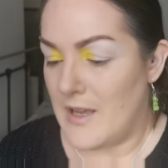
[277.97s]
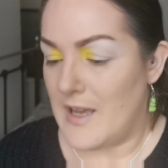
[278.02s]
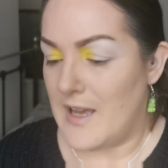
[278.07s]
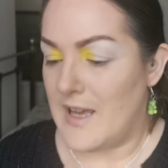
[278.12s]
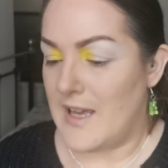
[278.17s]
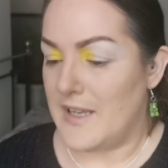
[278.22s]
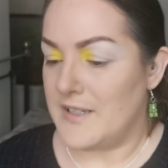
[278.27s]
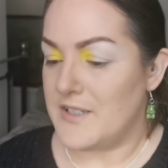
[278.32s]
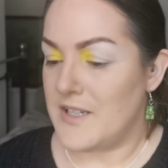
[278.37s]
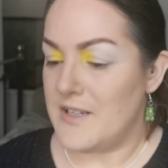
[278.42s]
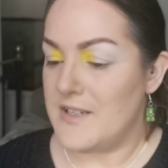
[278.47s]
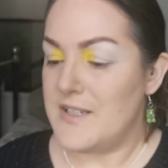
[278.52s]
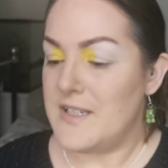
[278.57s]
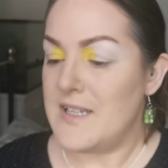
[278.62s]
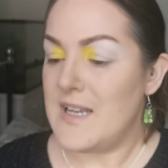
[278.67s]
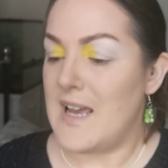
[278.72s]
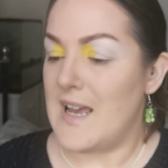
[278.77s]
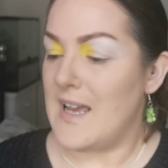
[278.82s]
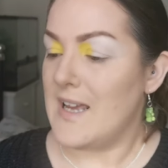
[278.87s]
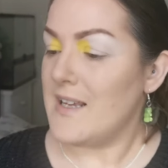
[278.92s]
And
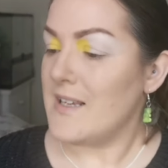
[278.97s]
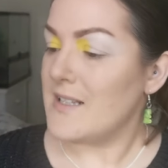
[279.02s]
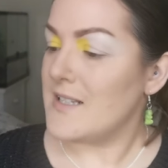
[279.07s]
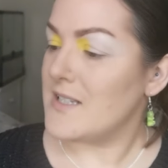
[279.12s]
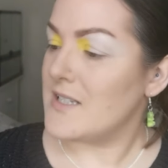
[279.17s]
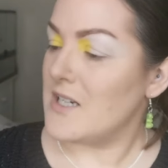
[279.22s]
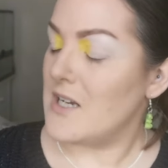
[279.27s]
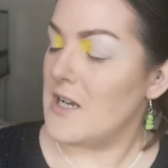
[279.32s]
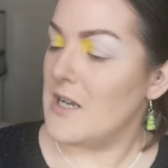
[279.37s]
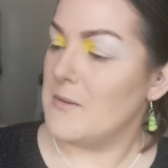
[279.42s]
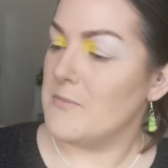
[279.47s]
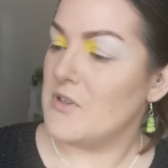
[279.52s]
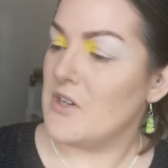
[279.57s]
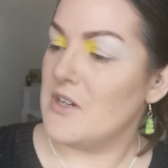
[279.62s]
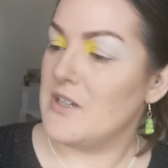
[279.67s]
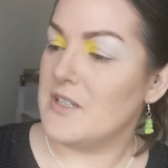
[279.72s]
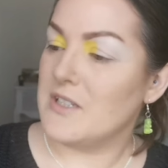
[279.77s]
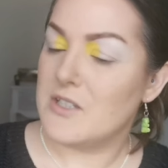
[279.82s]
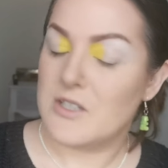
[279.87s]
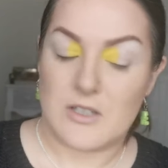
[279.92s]
next I'm
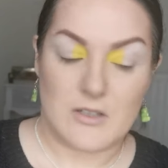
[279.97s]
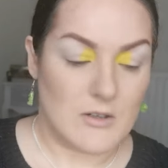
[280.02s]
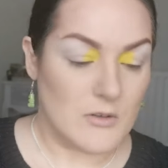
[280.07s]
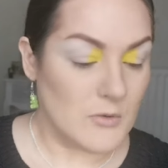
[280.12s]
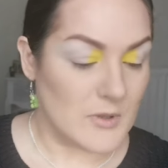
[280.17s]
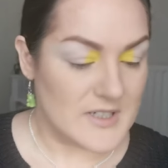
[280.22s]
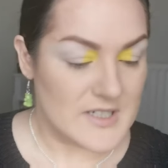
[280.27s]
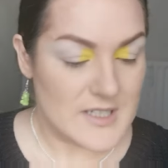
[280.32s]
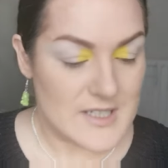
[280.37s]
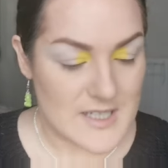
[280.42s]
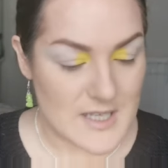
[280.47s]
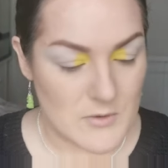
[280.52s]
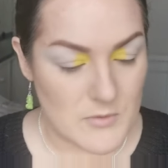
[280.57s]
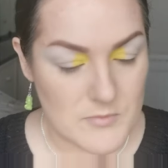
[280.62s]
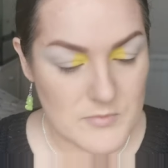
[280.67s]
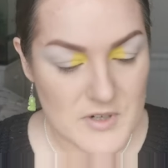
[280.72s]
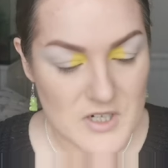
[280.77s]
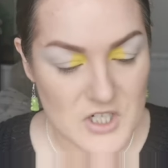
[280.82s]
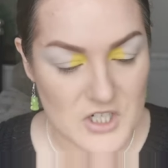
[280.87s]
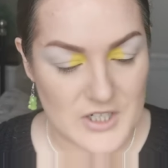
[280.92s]
going to, oh, I didn't say
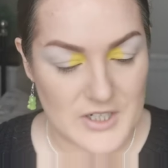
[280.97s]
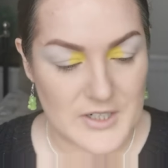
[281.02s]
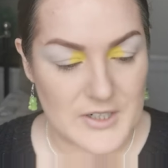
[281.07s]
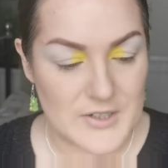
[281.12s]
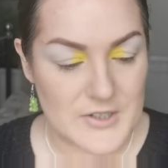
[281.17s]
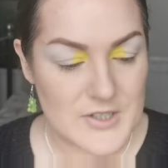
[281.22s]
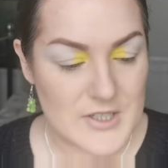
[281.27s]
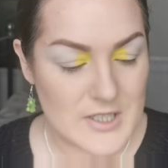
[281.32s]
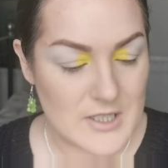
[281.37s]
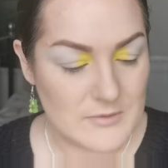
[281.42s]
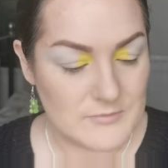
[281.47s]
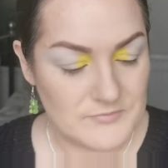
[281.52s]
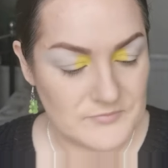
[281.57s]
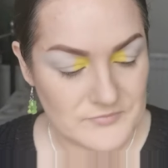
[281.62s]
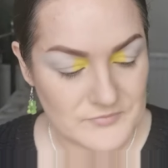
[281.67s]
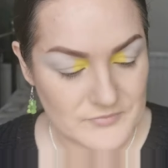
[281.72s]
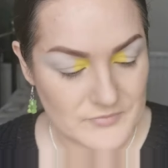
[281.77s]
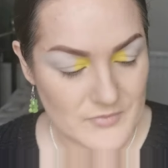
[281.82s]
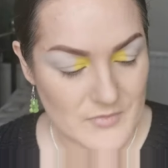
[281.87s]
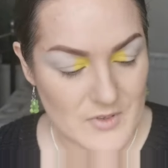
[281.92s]
what brush I used.
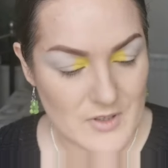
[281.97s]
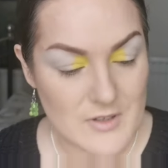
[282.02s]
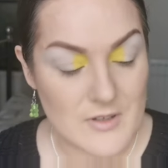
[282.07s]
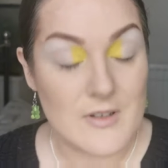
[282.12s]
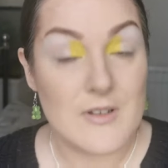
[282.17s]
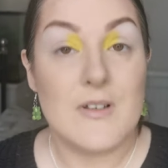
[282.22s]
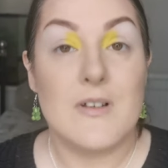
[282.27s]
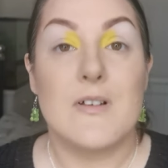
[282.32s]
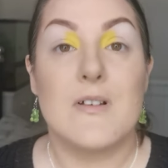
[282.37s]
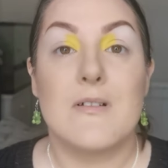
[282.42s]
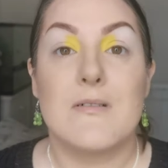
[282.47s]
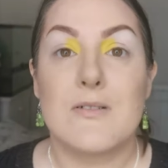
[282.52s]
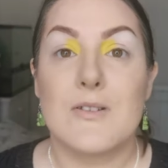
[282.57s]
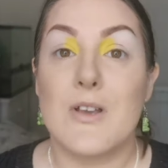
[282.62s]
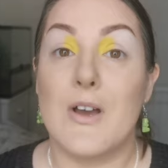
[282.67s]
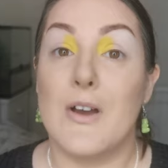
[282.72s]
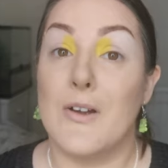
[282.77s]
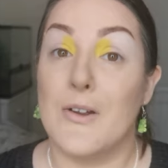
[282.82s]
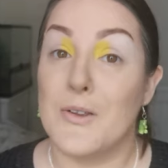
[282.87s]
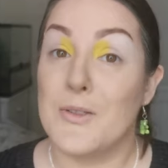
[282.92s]

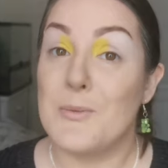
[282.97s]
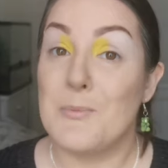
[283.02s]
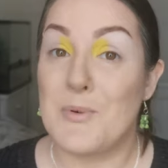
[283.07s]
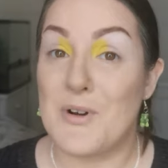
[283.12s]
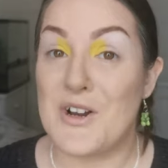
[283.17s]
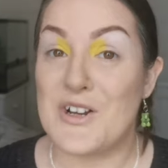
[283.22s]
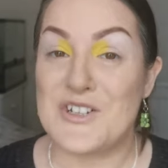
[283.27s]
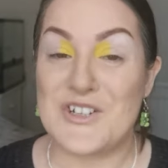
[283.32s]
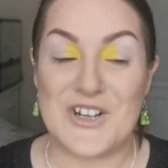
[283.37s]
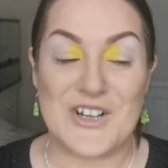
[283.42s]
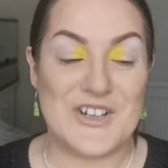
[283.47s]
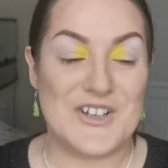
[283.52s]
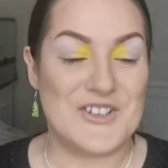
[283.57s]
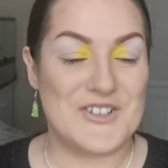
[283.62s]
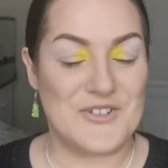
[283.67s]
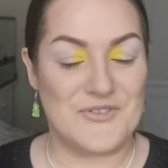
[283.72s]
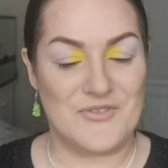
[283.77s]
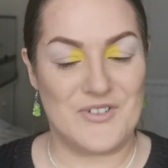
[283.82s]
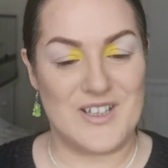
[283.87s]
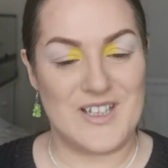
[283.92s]
So the brush I
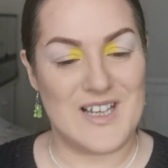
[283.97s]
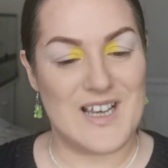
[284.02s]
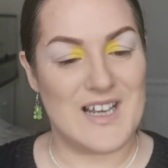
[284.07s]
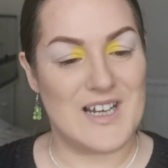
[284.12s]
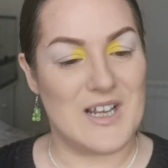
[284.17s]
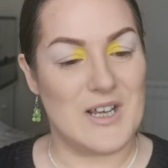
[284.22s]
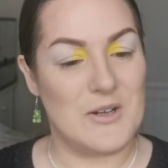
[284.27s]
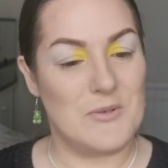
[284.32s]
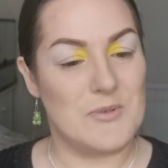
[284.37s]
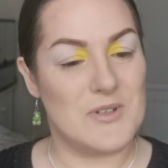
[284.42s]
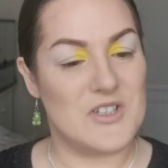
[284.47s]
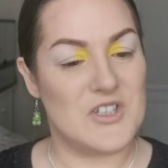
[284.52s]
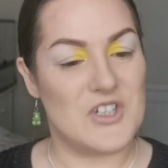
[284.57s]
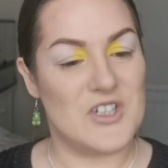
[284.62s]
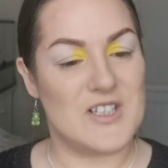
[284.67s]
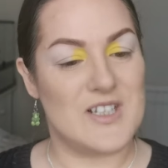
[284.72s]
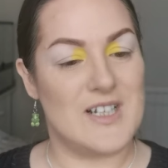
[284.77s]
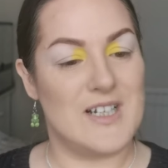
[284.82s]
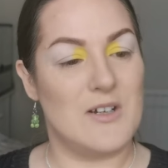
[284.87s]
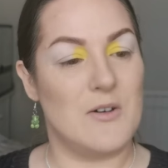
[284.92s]
used for the yellow was
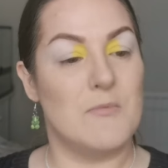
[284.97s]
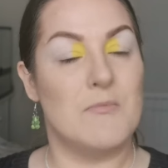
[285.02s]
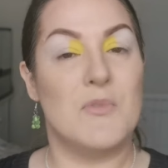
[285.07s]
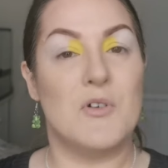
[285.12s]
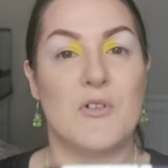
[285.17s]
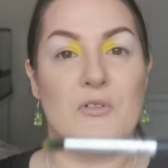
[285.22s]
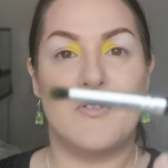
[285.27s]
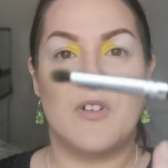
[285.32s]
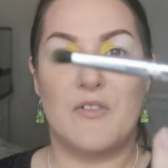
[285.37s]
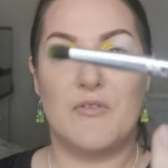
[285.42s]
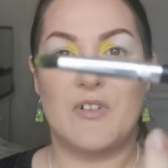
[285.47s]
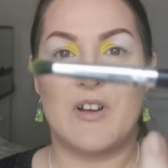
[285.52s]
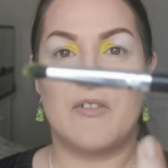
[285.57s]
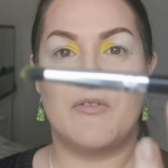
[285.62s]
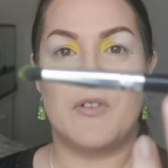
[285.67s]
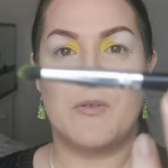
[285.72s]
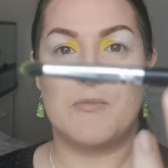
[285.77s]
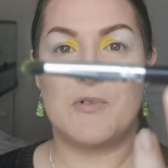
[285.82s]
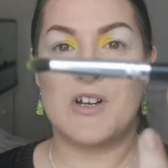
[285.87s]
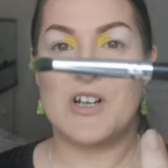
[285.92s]
just a little Morphe
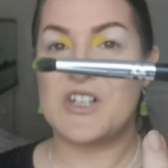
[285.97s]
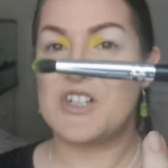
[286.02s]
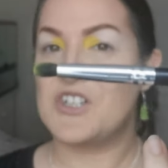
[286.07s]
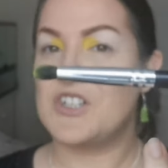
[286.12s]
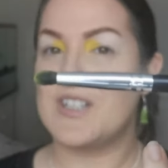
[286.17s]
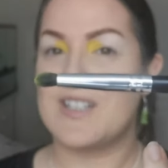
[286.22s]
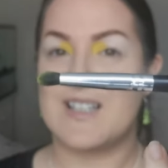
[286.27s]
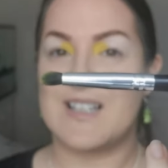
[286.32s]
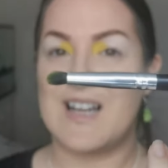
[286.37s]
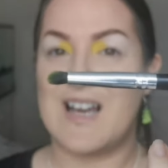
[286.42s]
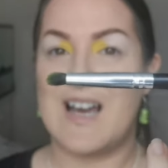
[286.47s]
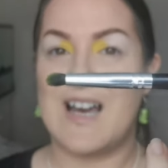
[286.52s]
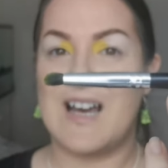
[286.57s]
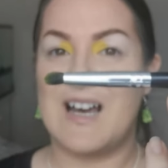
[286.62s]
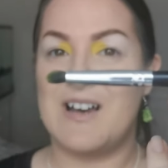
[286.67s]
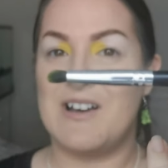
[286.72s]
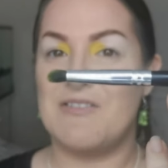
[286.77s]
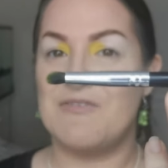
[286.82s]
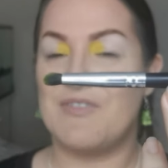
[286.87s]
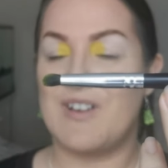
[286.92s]
fluffy brush. Doesn't
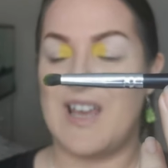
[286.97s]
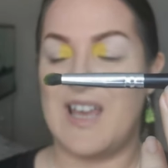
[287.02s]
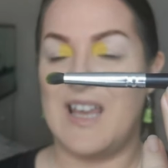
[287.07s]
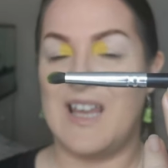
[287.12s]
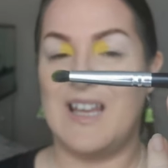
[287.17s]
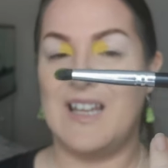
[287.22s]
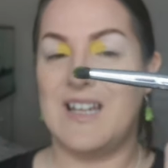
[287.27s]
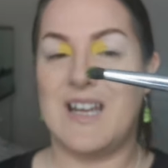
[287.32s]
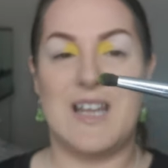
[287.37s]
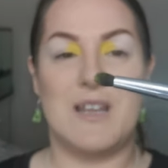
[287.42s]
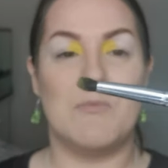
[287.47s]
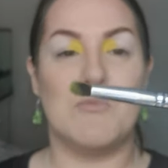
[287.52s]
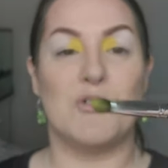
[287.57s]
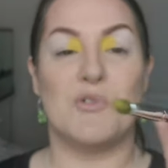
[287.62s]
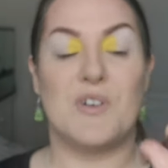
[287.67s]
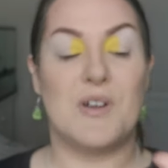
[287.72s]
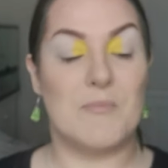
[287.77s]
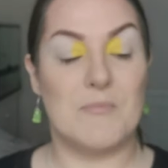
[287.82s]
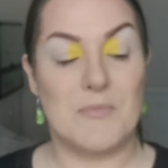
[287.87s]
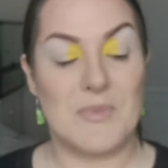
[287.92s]
have a name
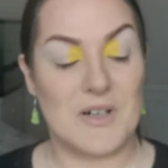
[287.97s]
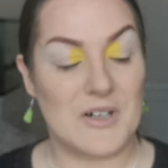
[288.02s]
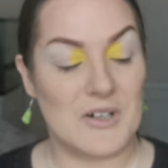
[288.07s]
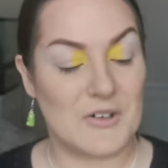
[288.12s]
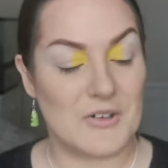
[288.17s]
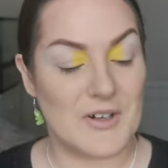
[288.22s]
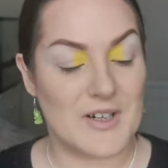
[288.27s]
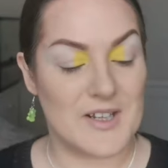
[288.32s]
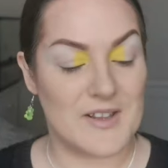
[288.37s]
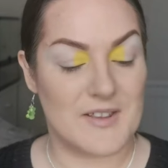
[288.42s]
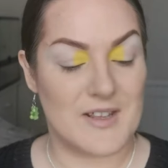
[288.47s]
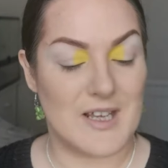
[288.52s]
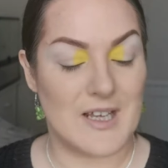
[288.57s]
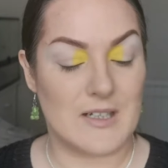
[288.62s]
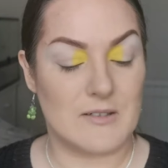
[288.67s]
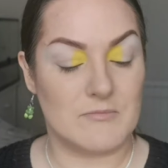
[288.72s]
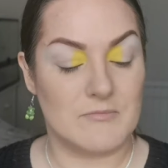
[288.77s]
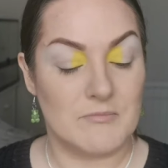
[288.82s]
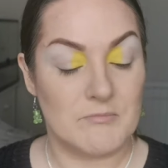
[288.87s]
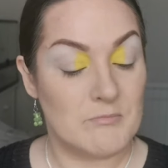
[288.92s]
or number or
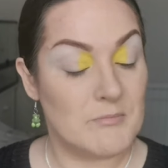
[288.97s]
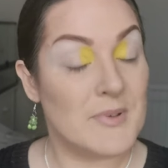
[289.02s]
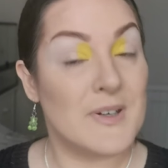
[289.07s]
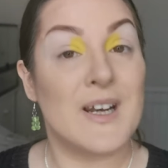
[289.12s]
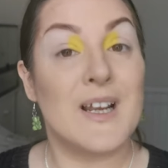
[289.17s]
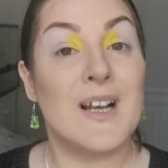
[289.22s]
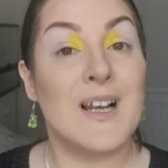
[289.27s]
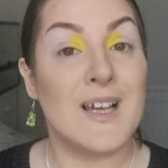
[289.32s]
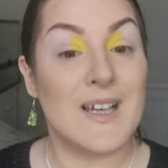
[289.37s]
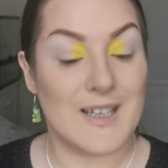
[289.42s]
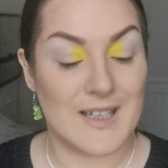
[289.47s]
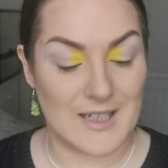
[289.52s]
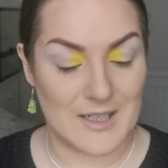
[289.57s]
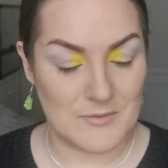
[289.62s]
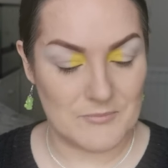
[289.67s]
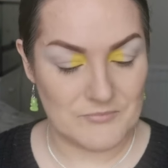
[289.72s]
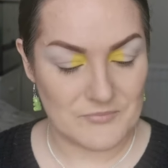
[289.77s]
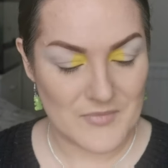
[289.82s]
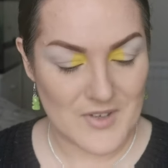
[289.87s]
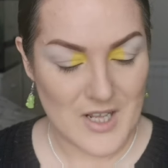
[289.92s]
anything, but I like
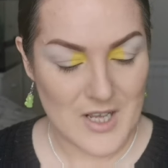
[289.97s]
it.